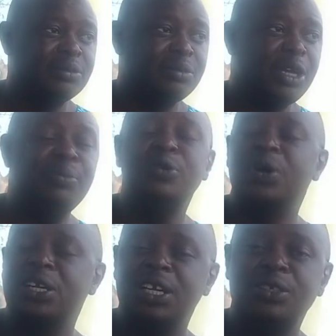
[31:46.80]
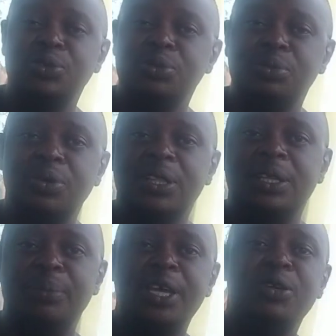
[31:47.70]
everyone can do, whether
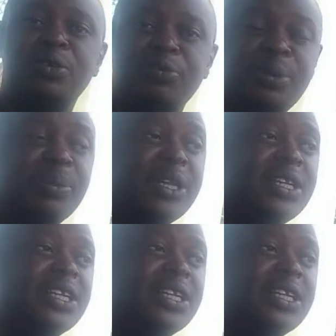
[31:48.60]
male or female,